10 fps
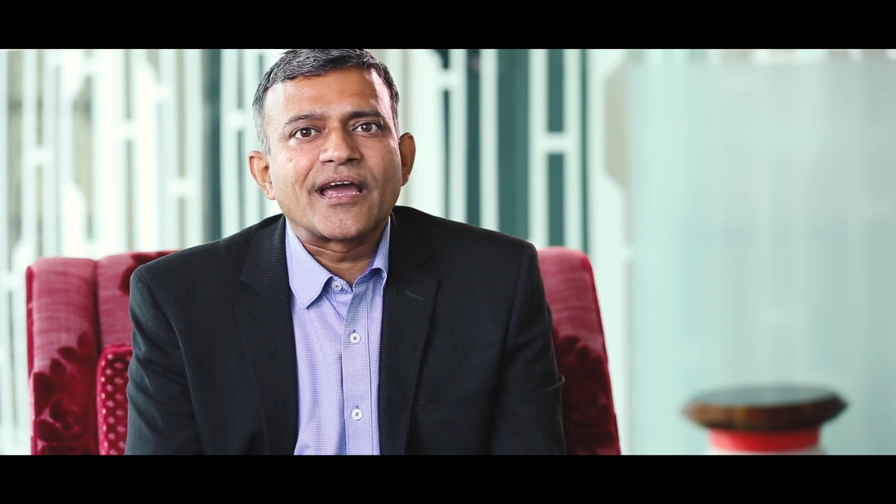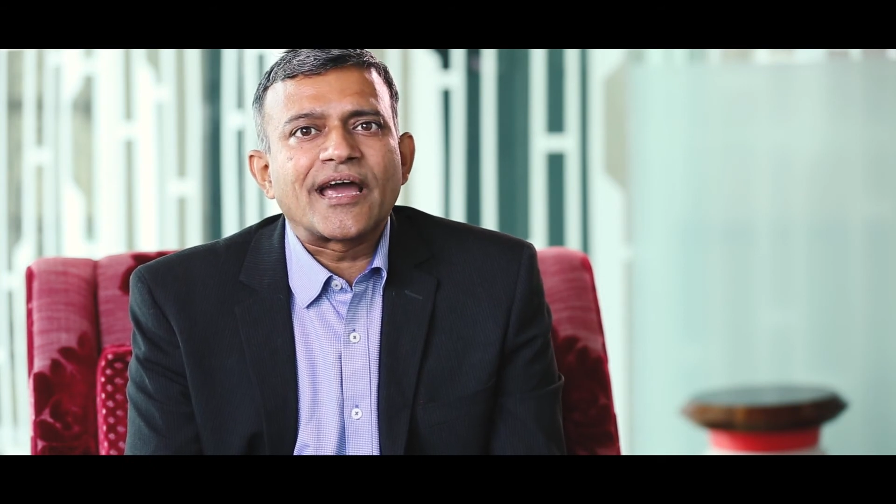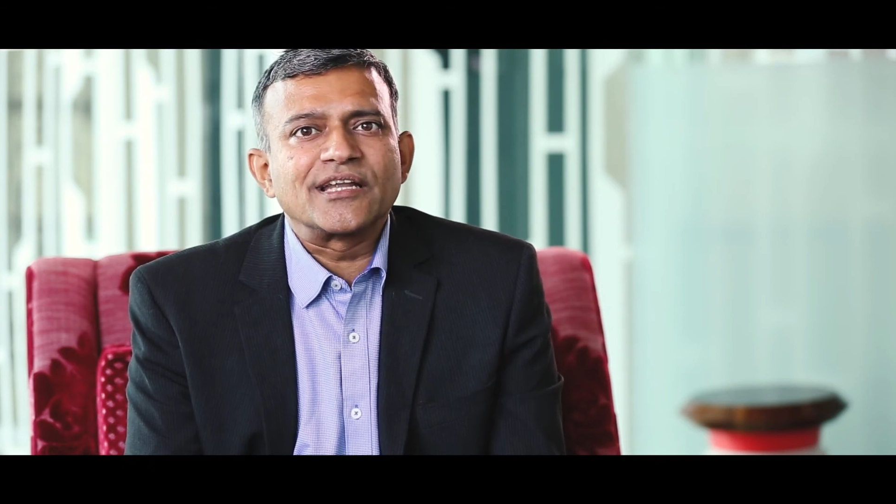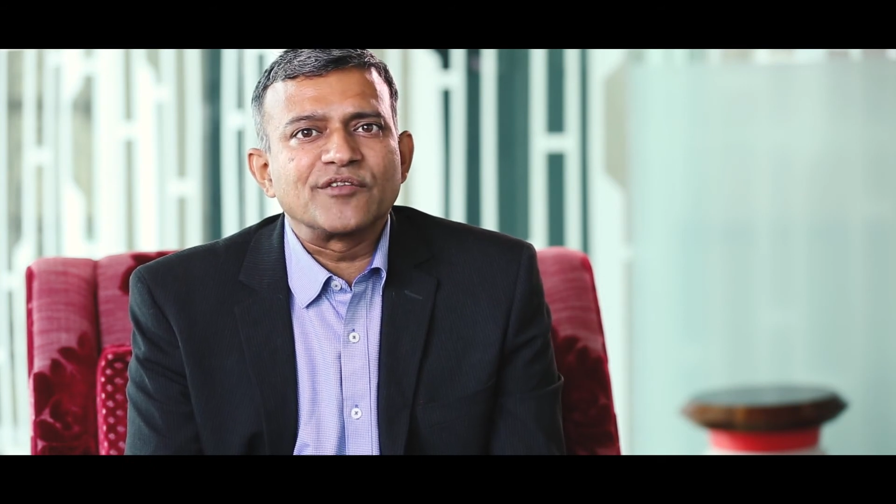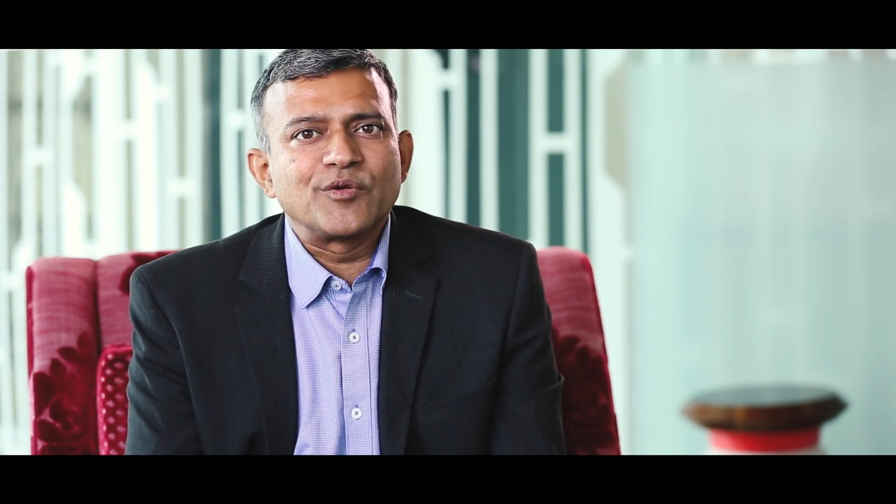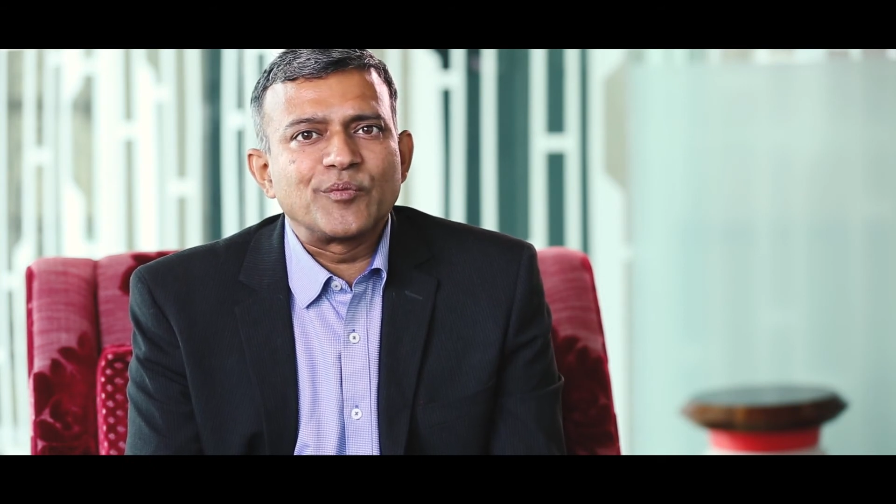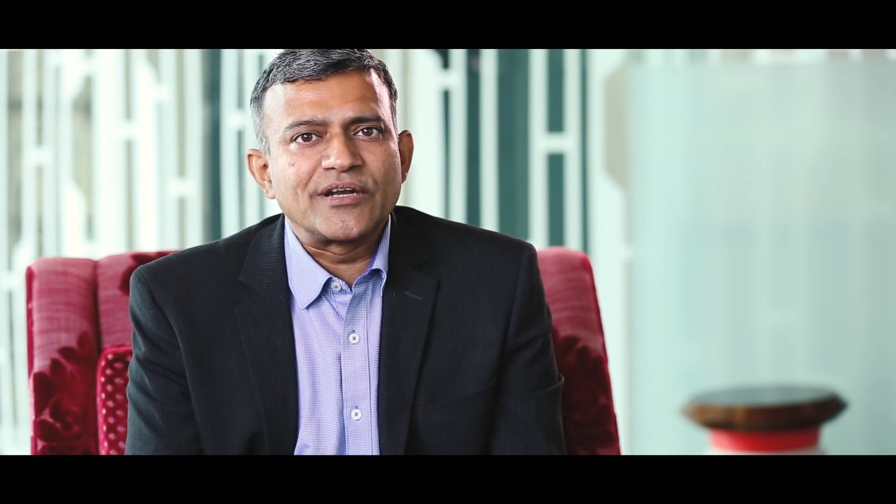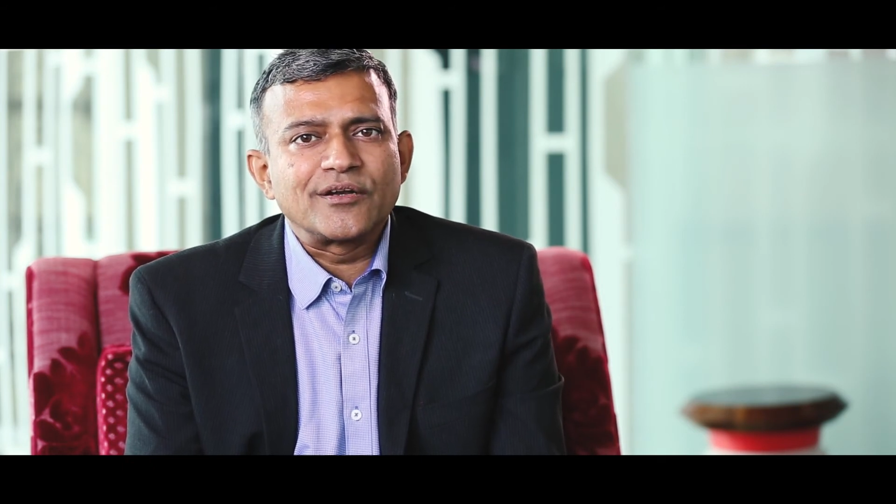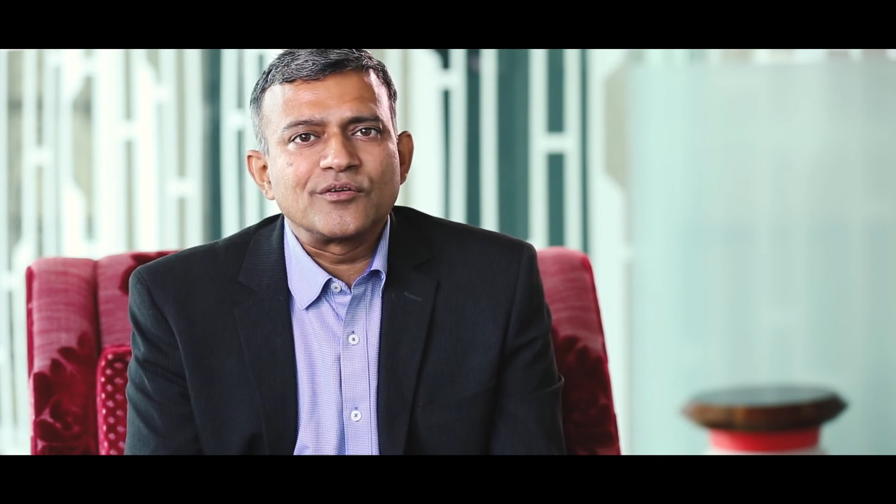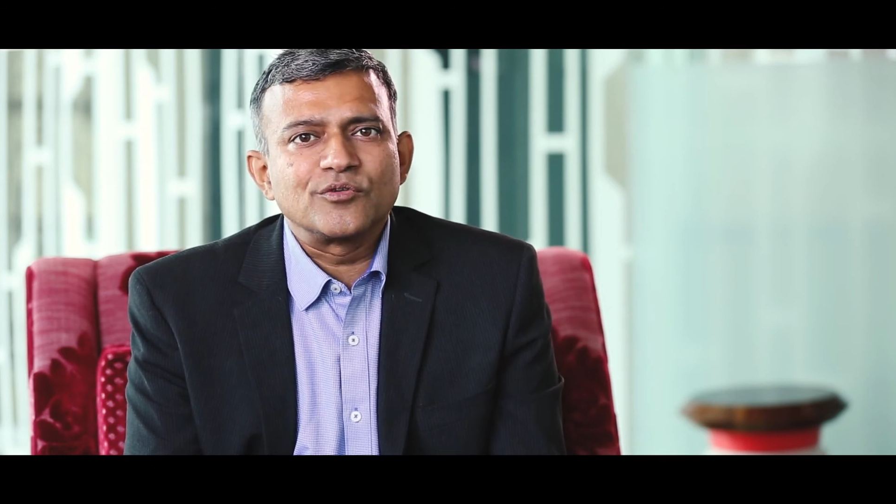and the
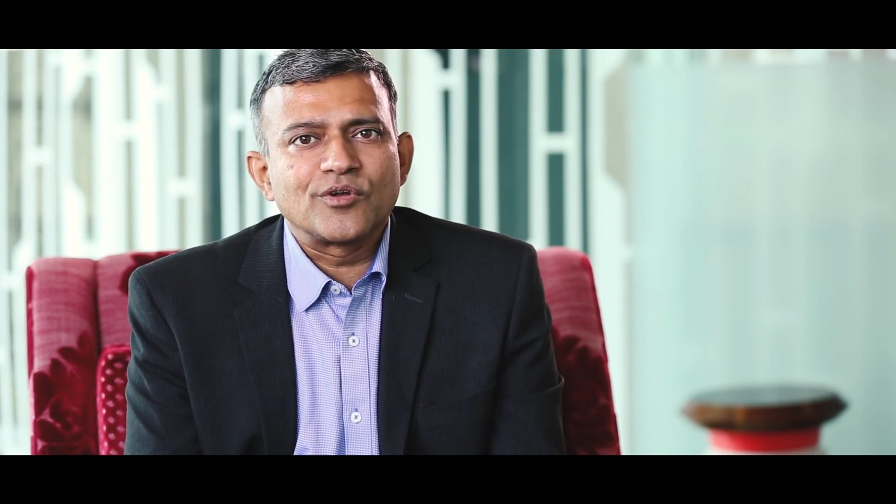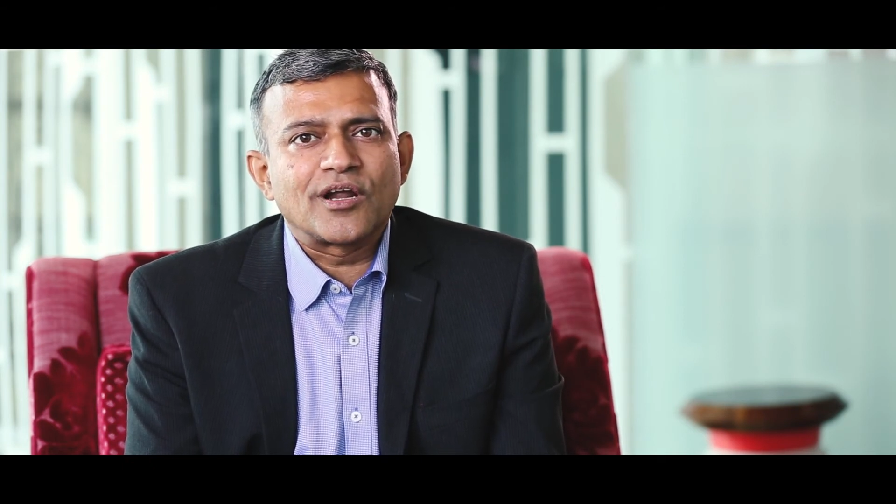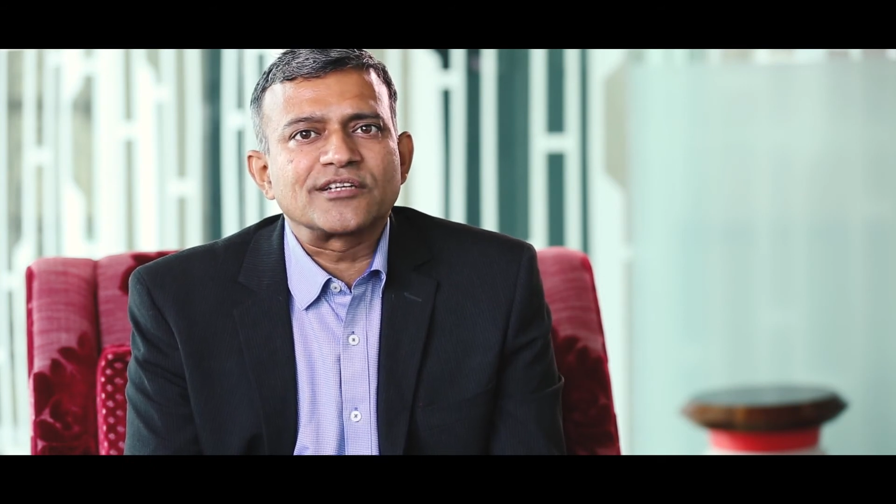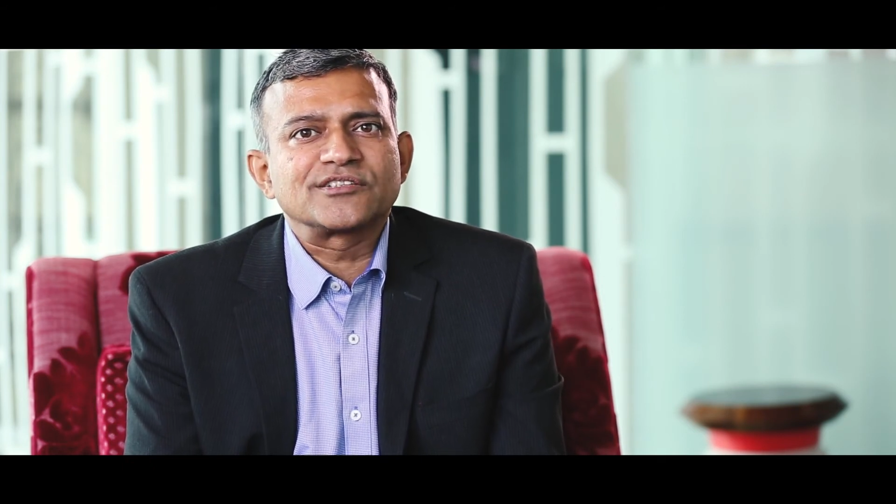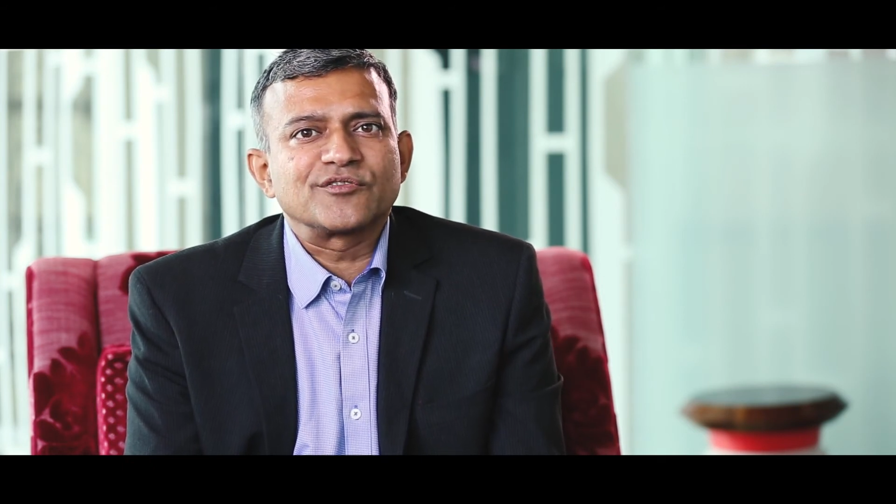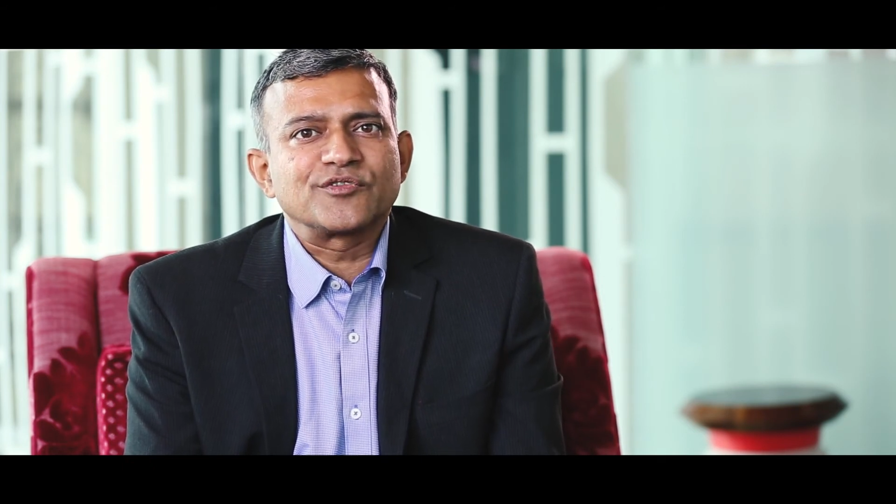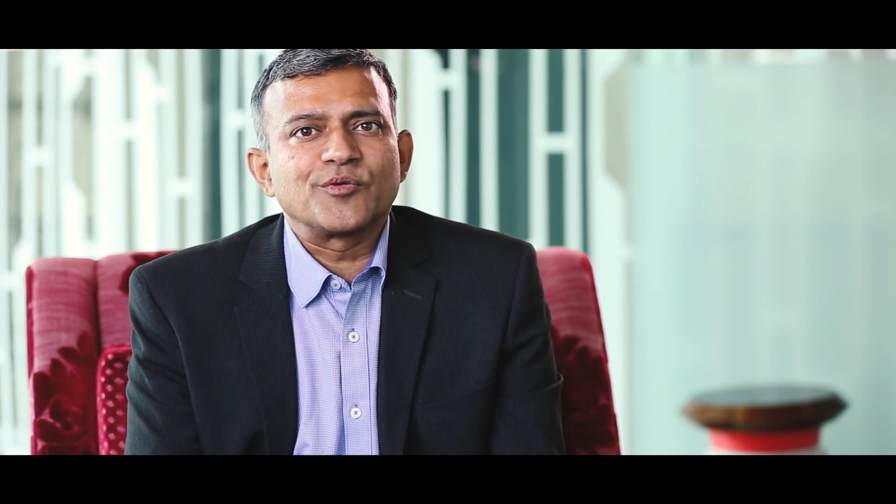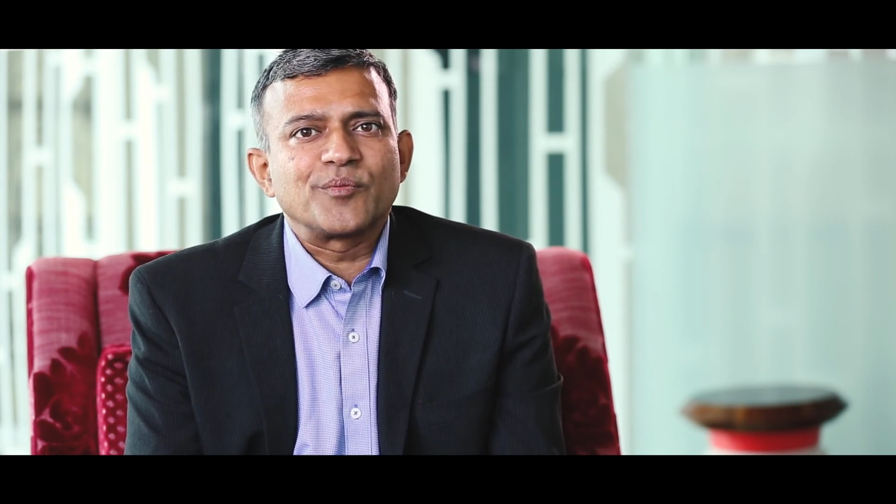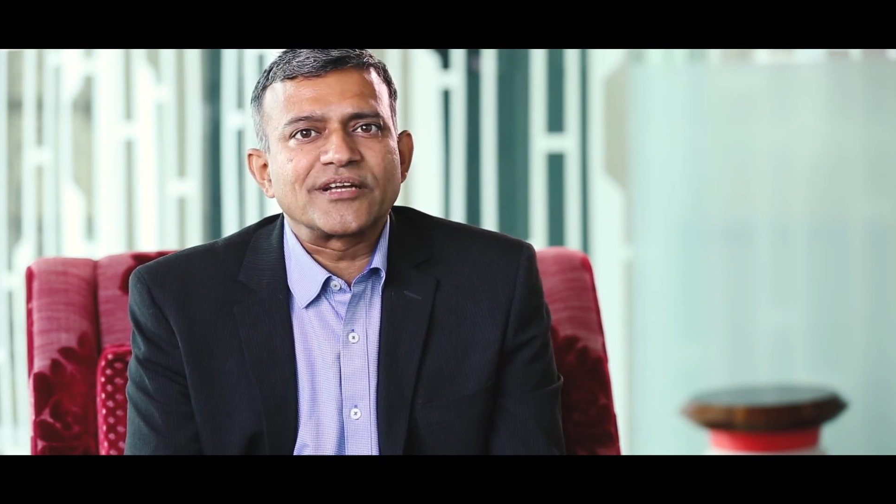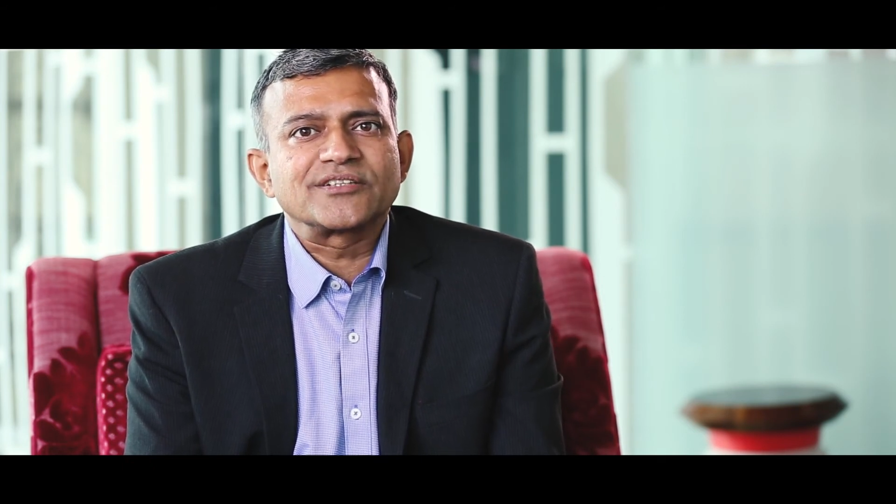women do not suffer
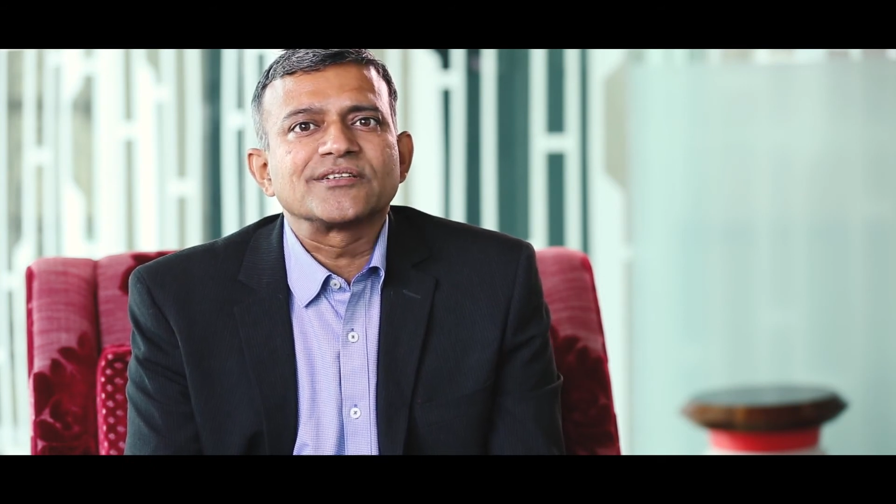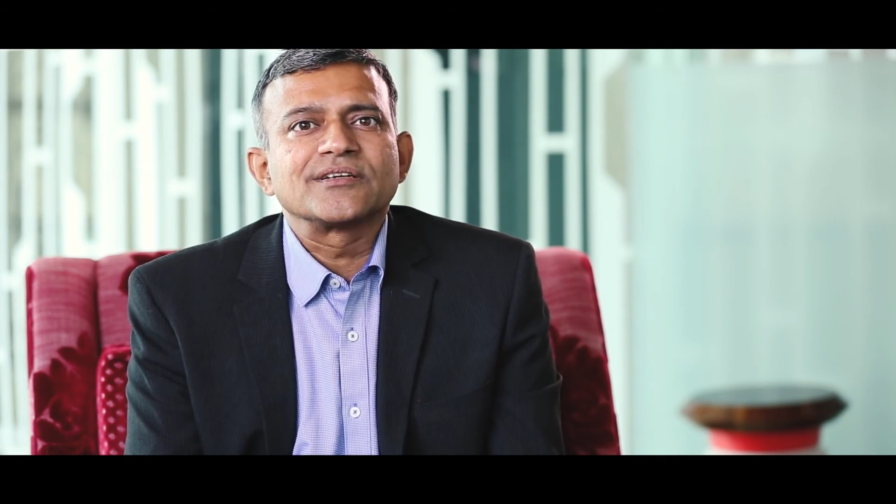much